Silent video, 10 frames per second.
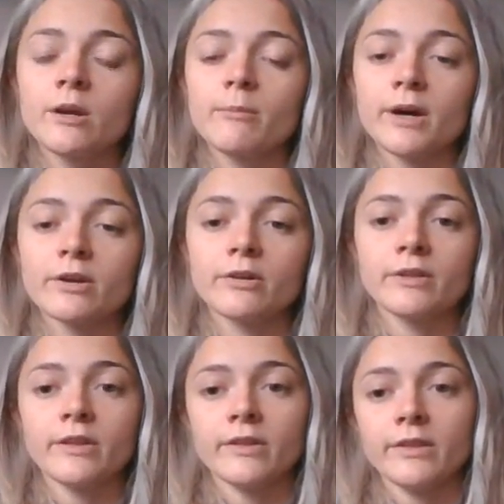better
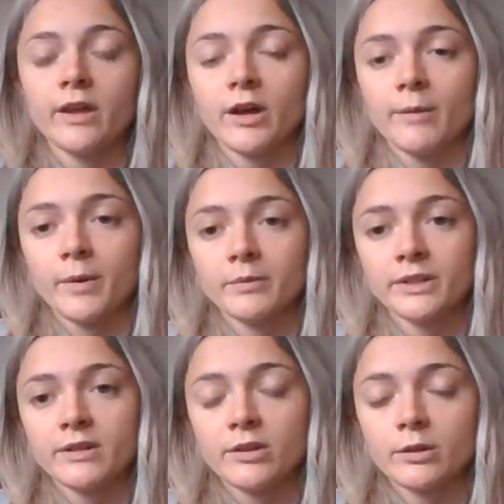than a
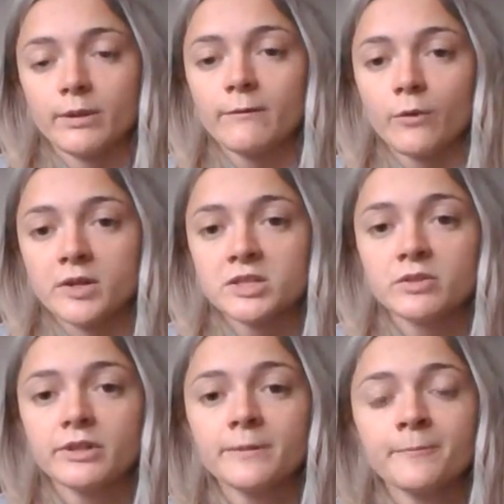reading that they're being forced
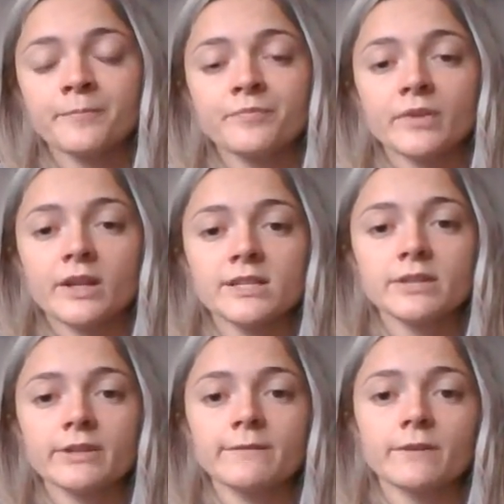to read, because
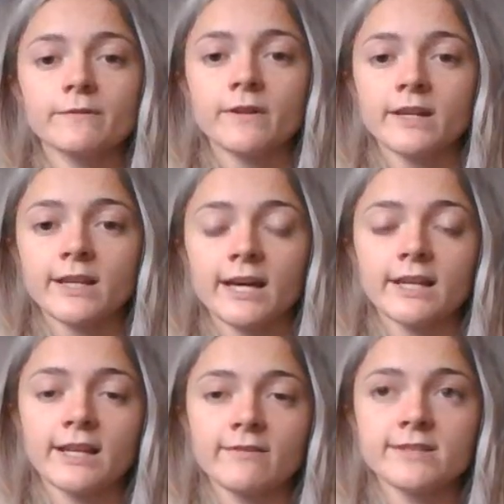the reading for fun
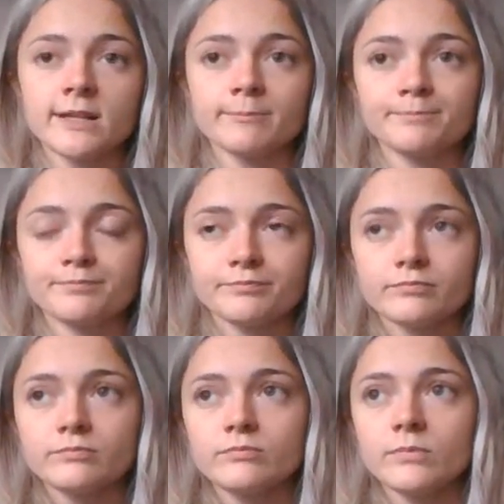kind of gives them
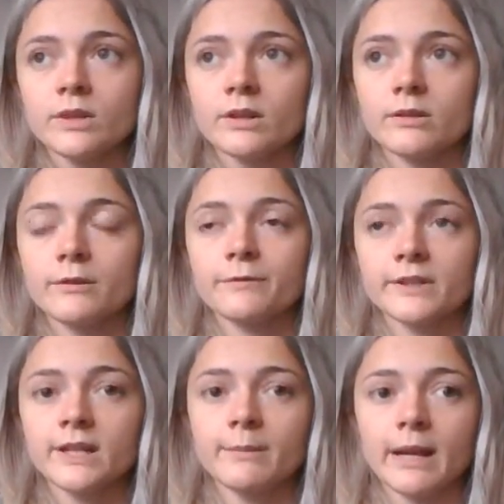the
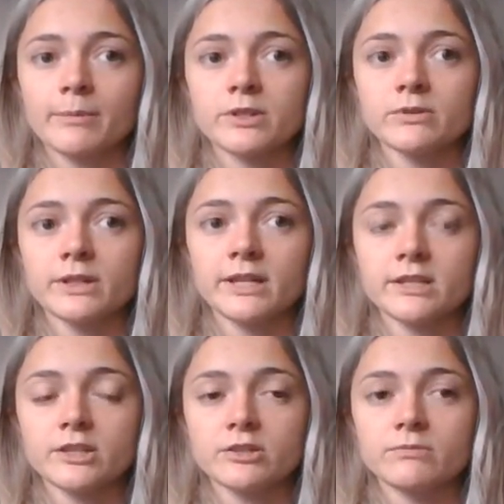freedom and opportunity
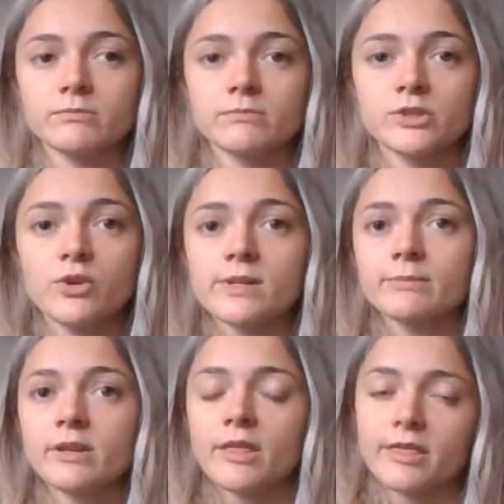to choose
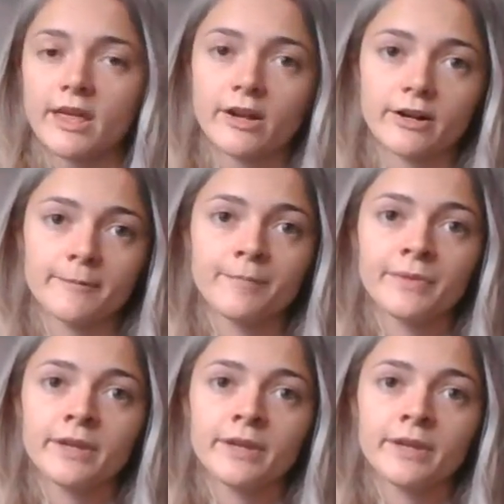something that they are